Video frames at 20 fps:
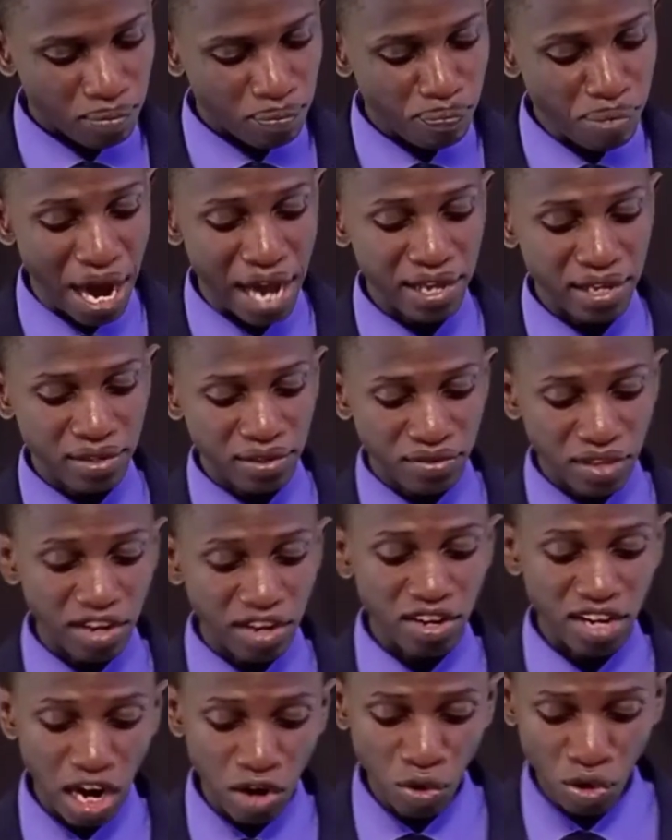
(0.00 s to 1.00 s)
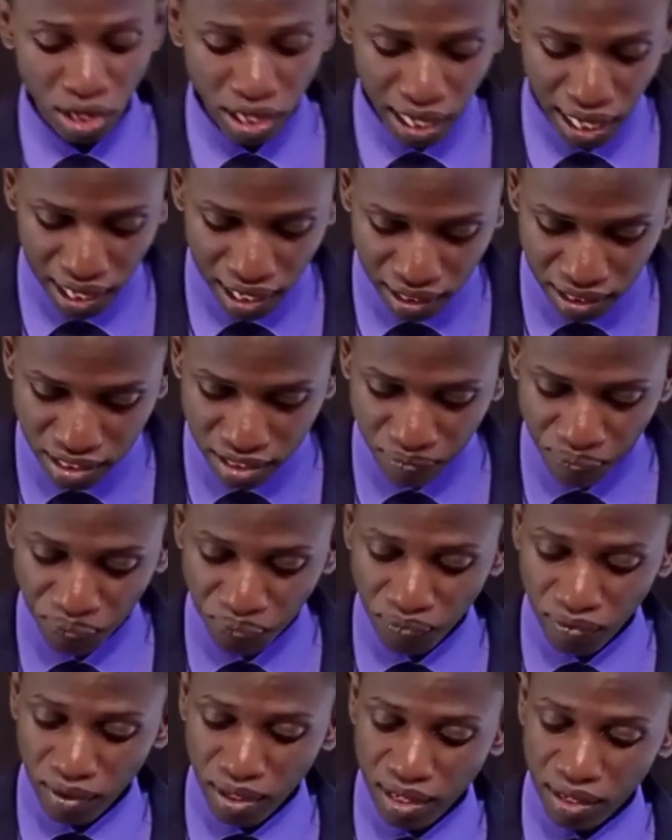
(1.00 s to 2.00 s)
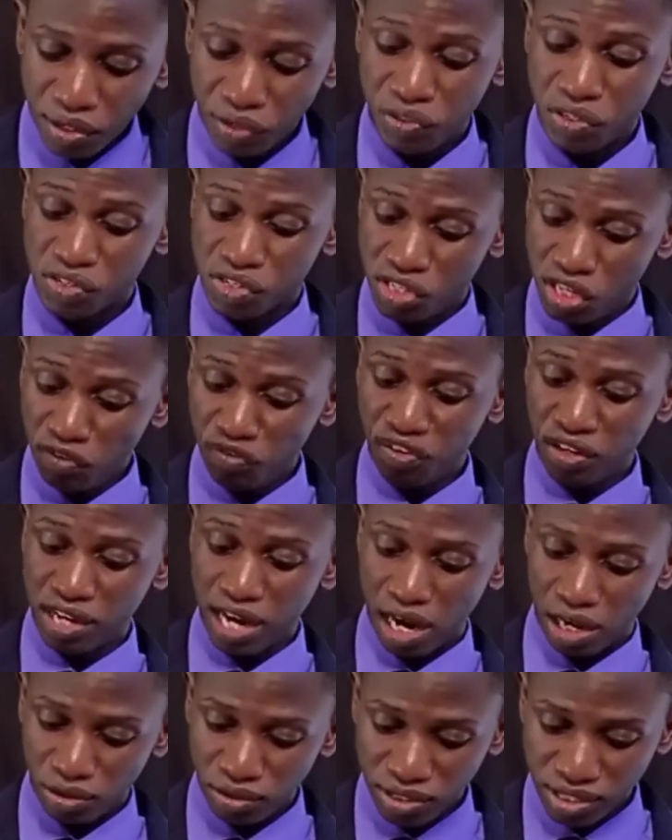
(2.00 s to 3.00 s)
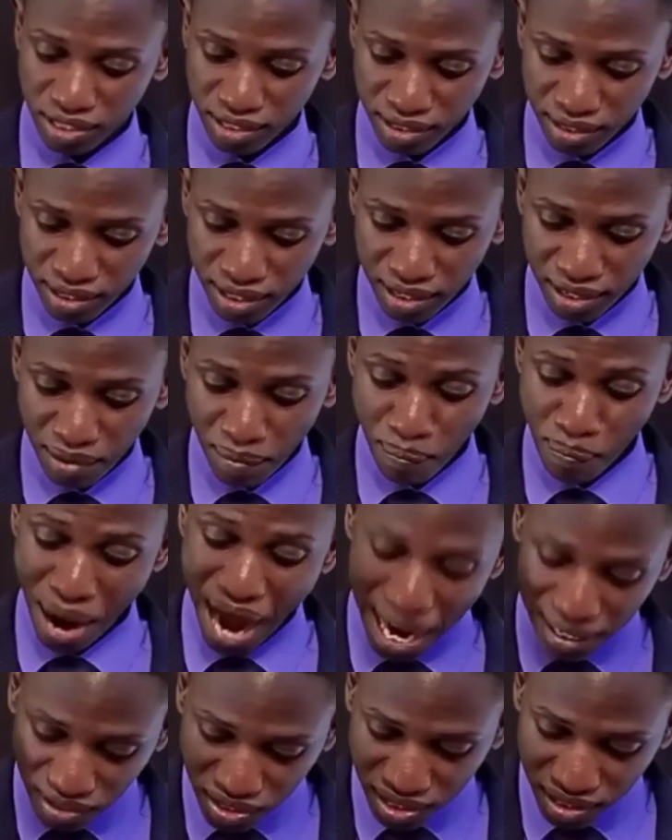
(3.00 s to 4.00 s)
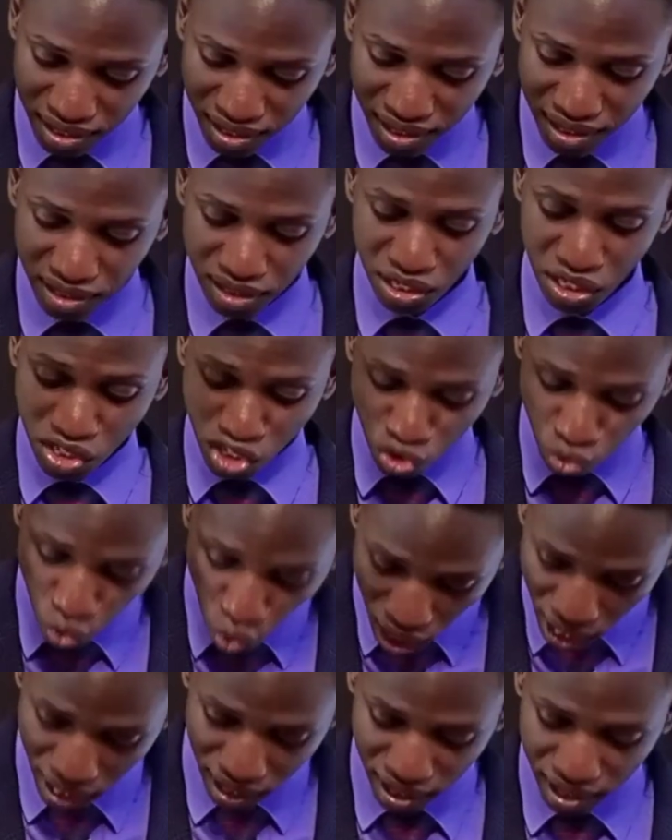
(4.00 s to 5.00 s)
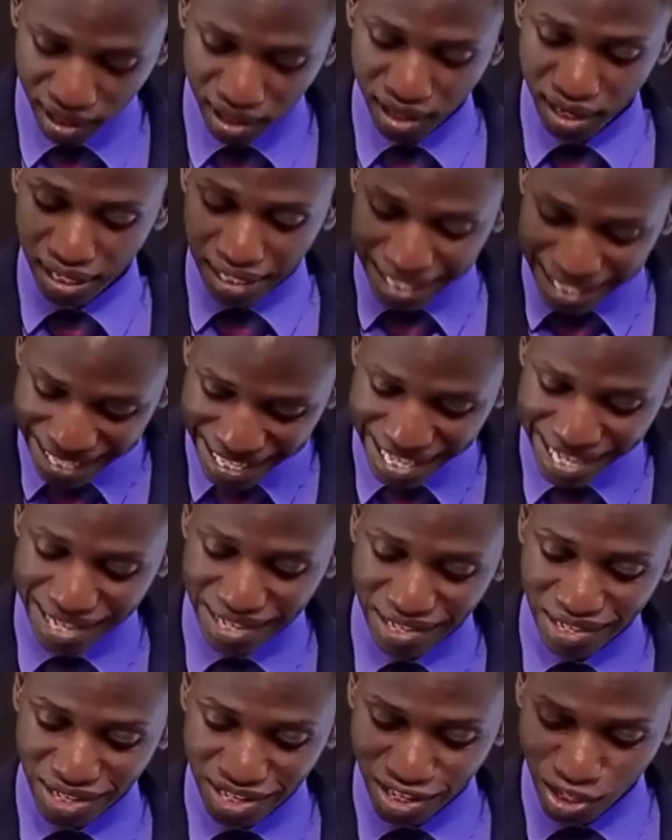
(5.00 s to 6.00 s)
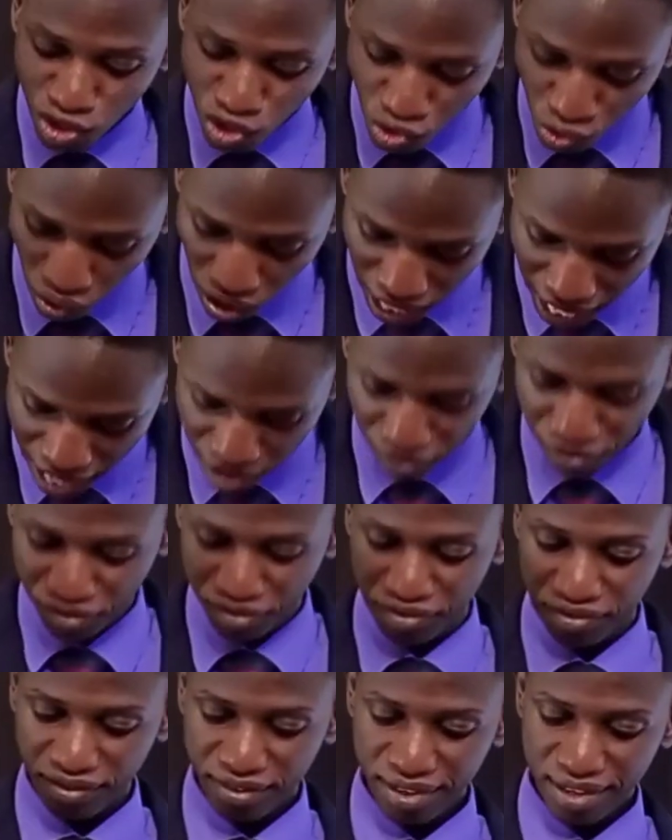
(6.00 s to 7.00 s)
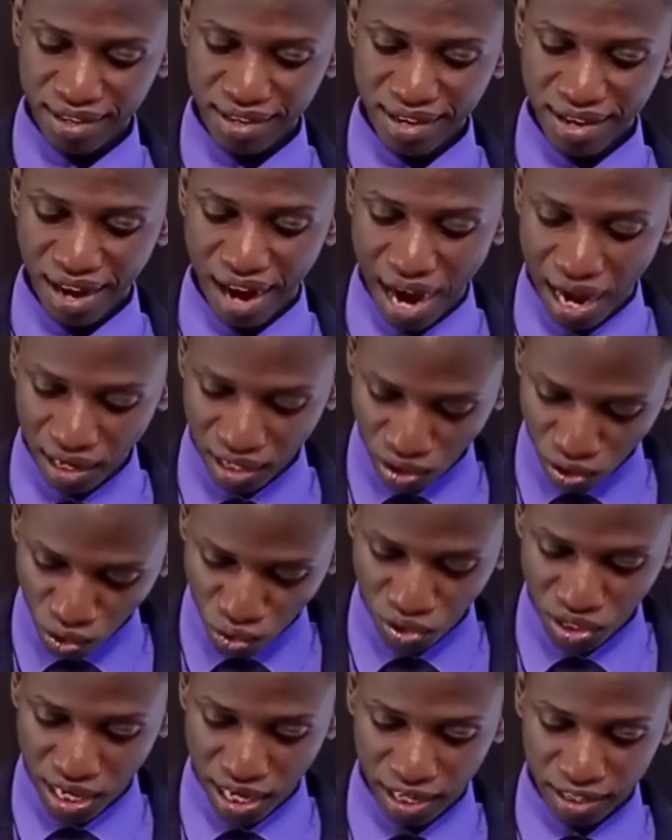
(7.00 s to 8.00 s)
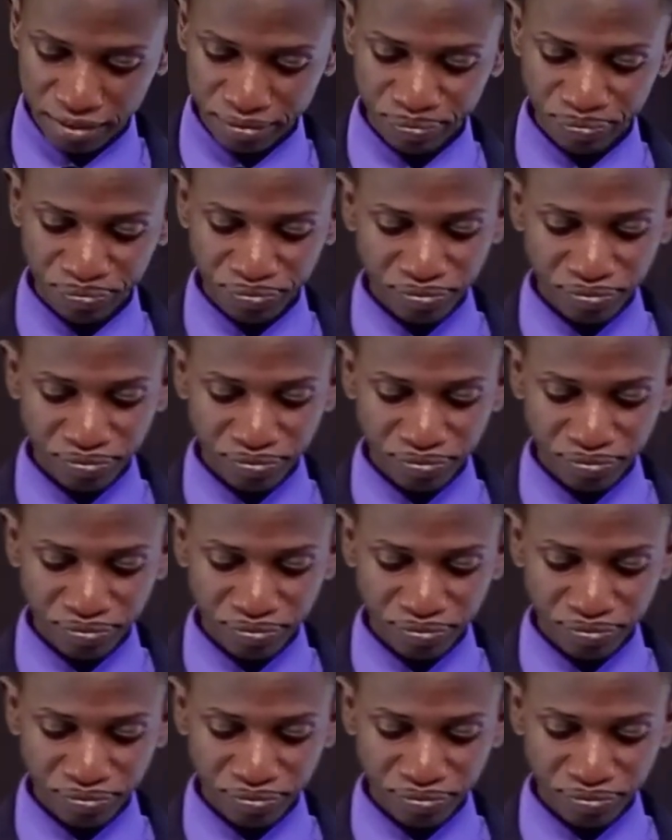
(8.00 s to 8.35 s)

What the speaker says: by the narrow gate, it is difficult, but its way leads to life. Hallelujah.